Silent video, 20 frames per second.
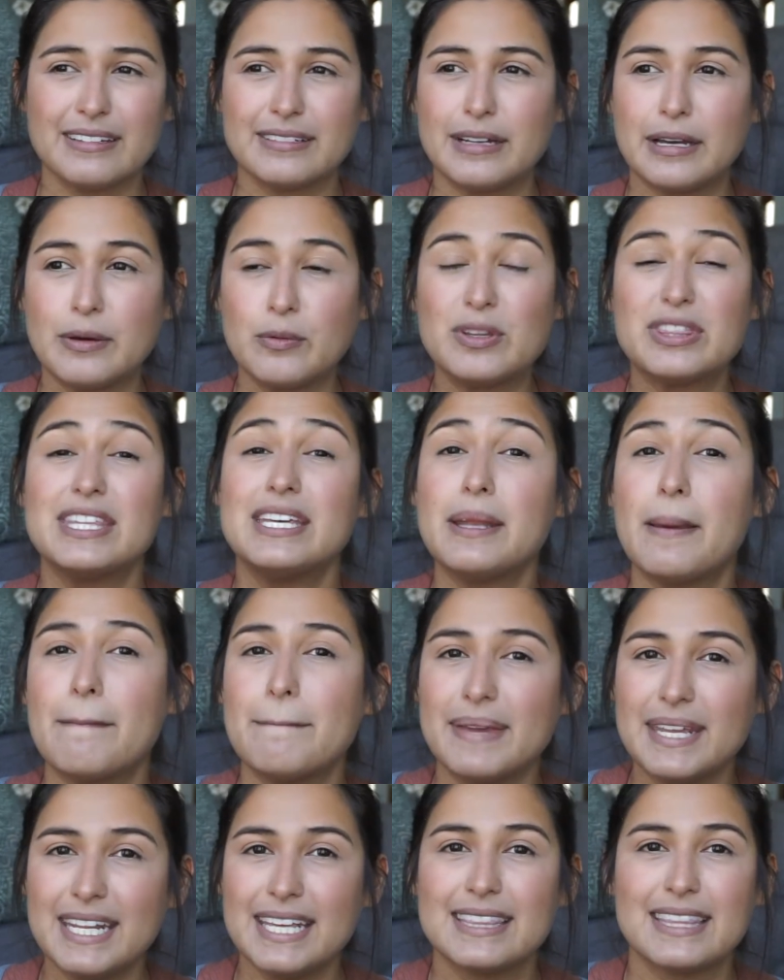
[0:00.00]
within a
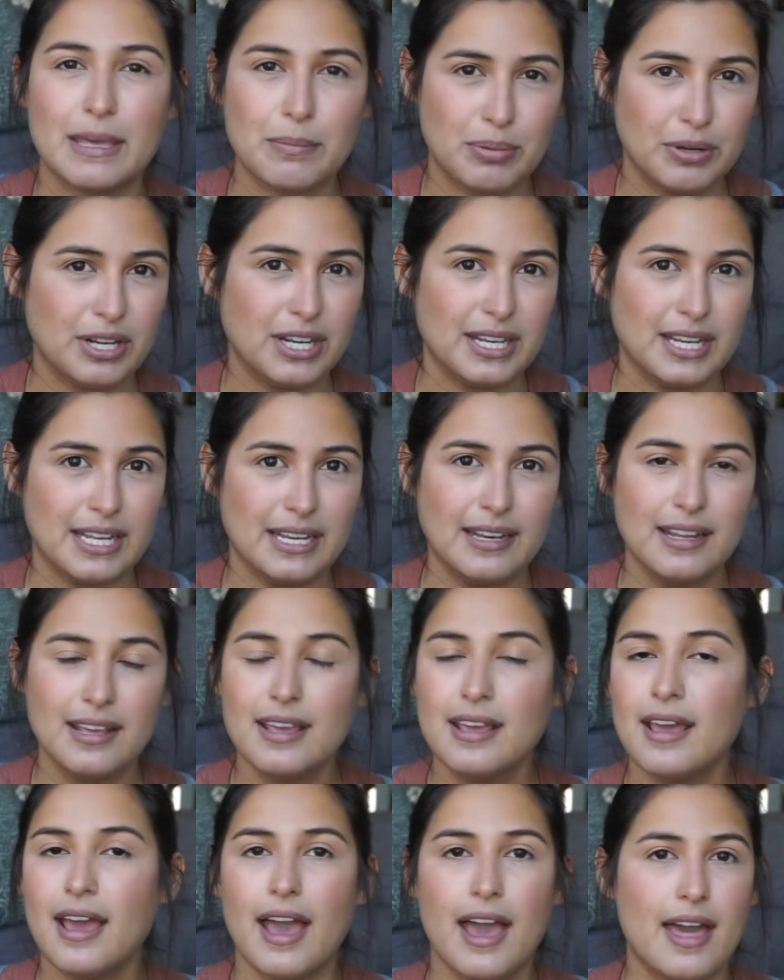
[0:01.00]
minute they put it in.
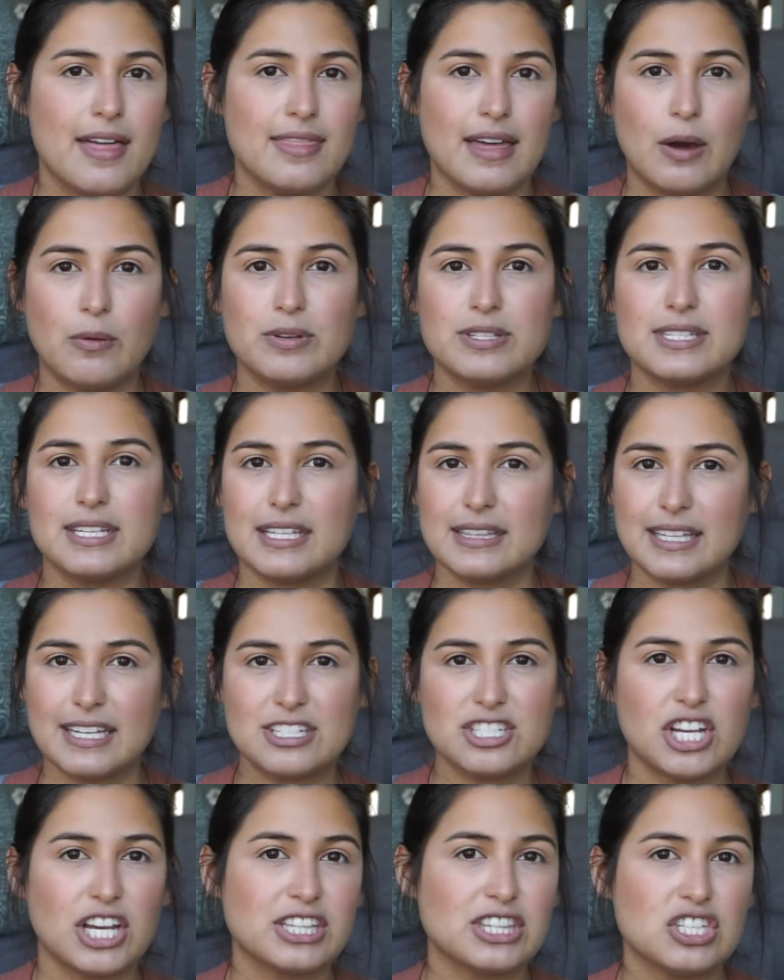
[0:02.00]
And that was it. They
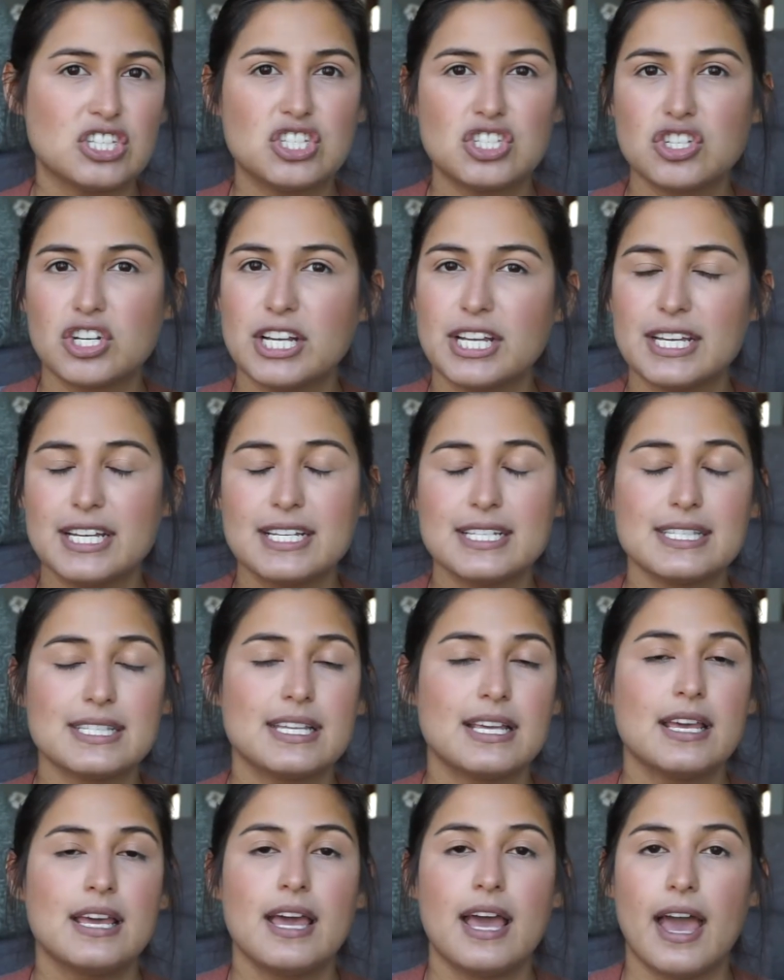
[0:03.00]
checked the strings,
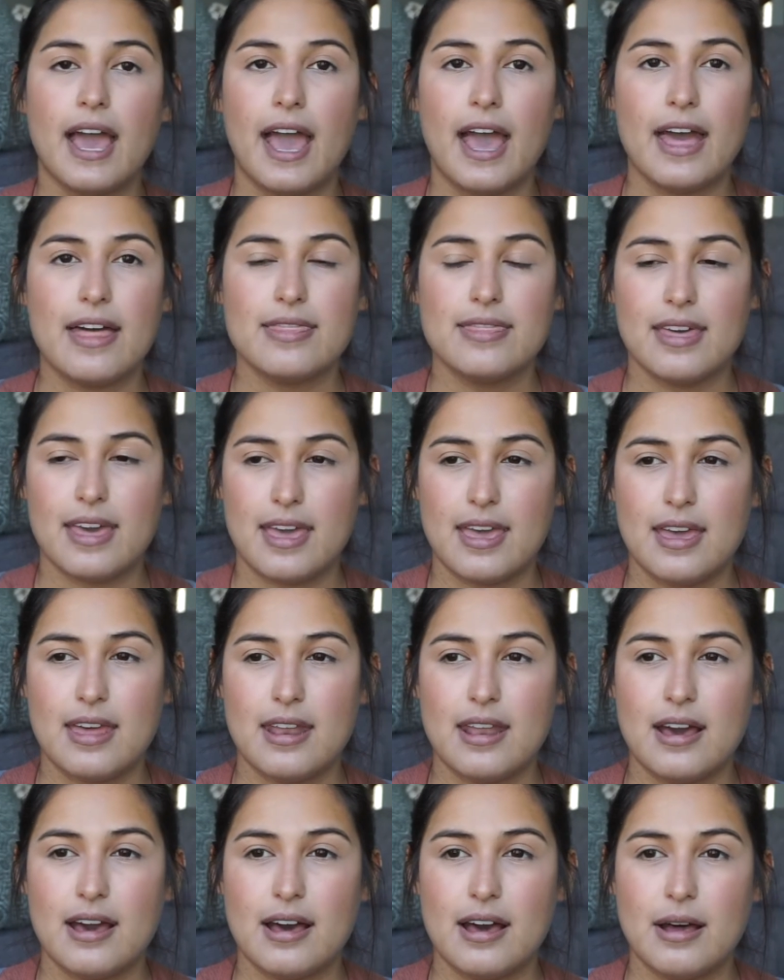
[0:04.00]
and
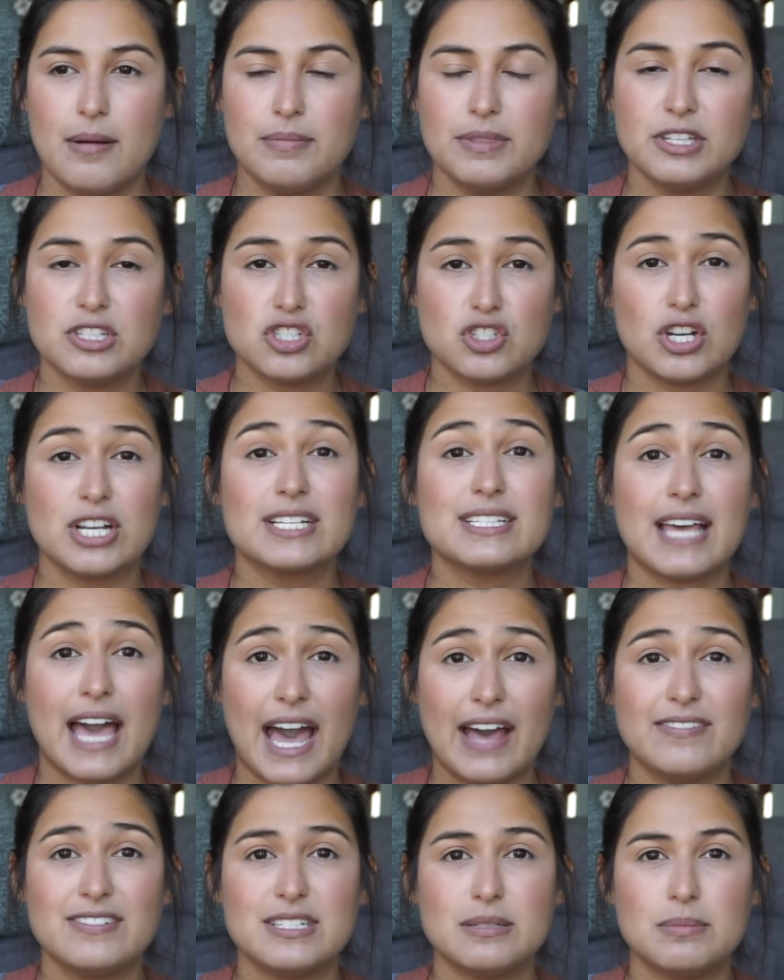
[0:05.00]
then the strings
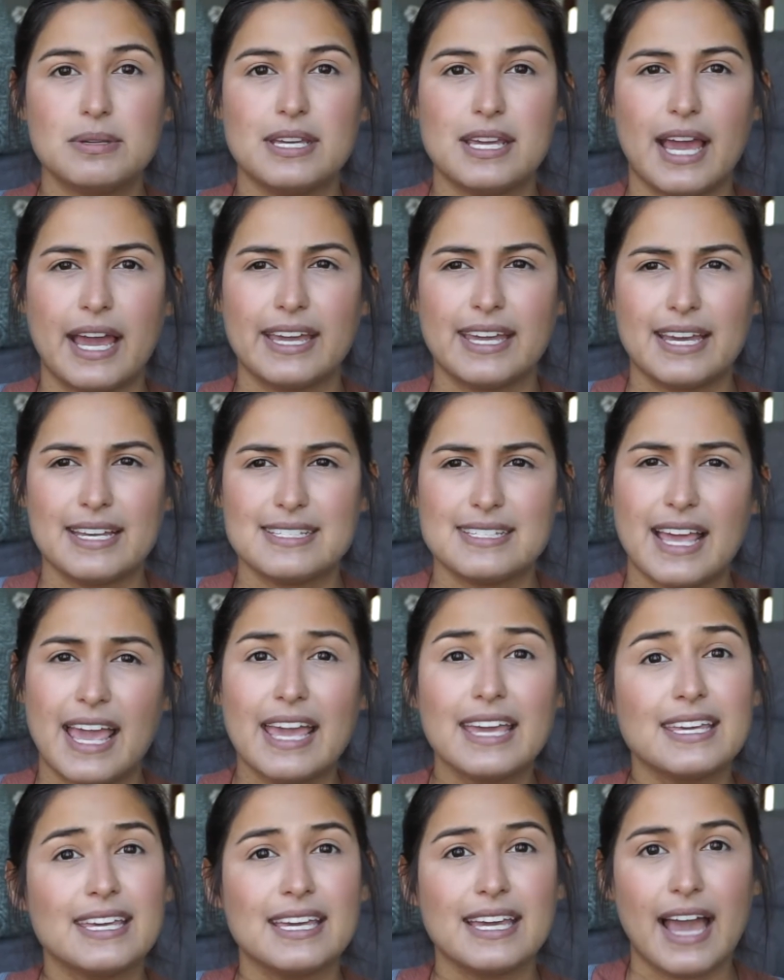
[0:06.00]
have to be, I guess,
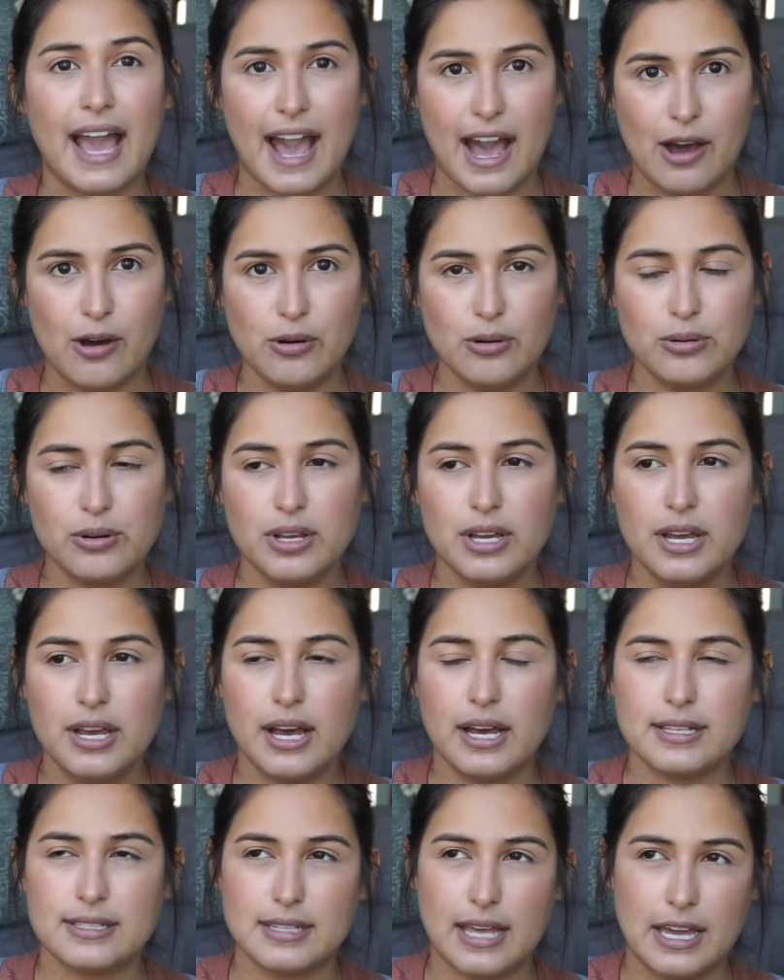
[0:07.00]
hanging
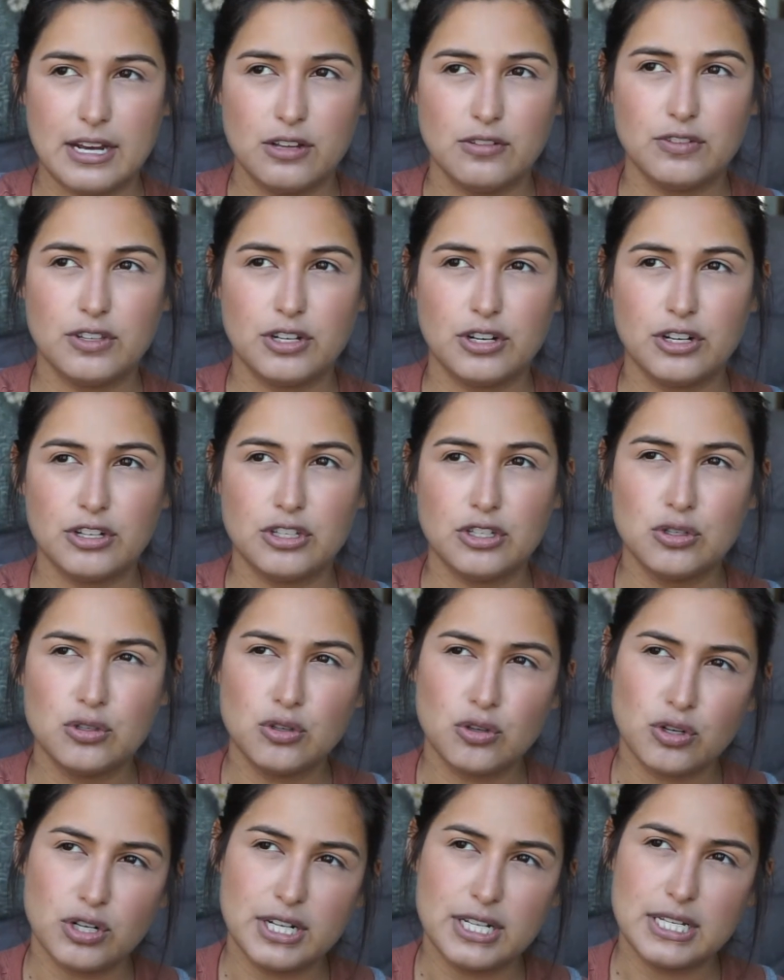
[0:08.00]
outside of your
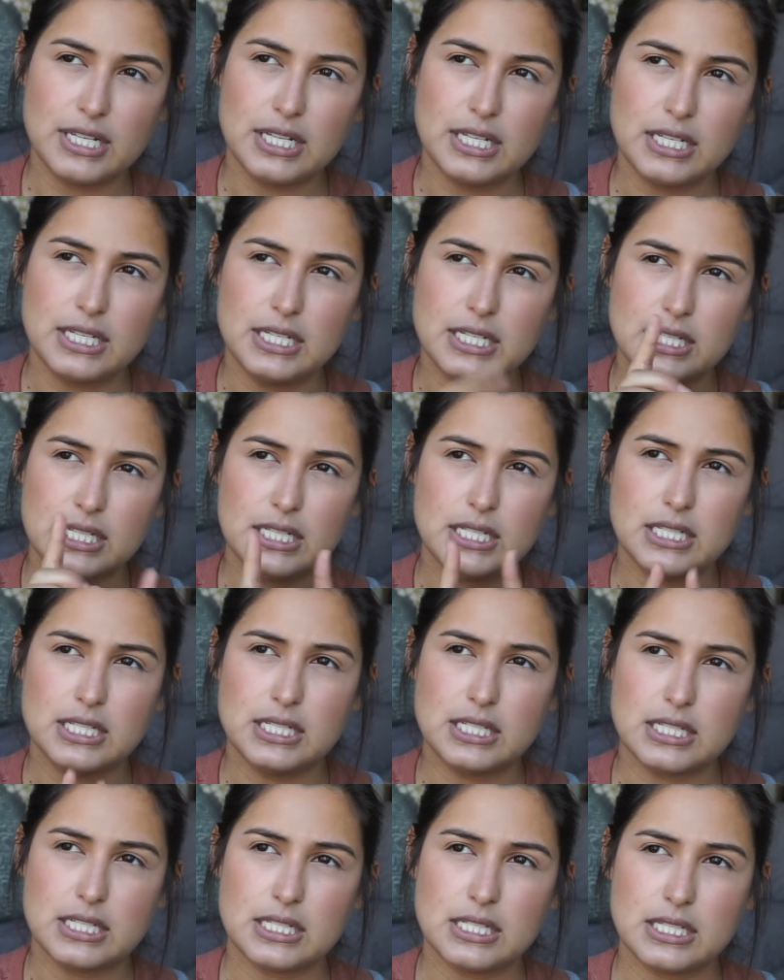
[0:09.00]

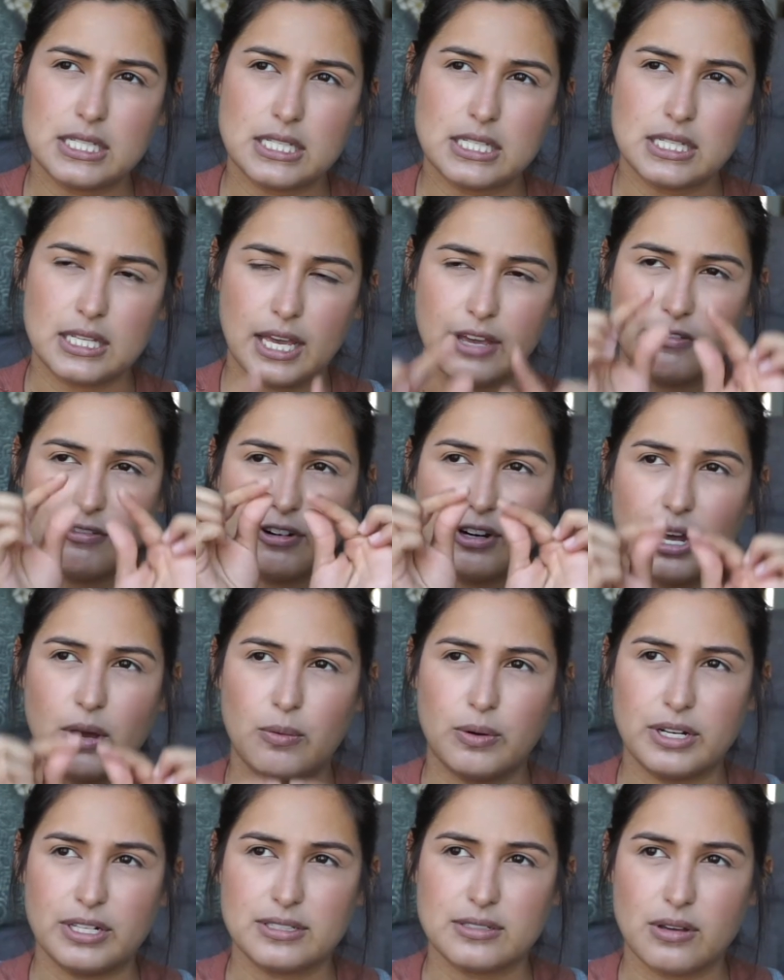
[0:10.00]
uterus. I forgot
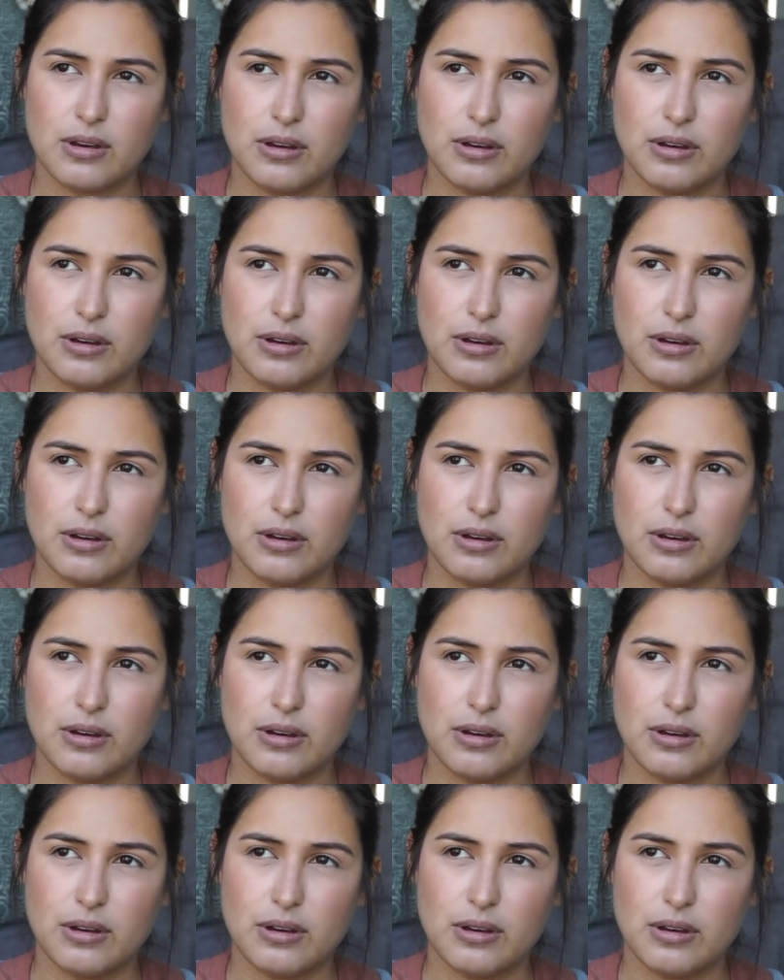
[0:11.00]
what it's called.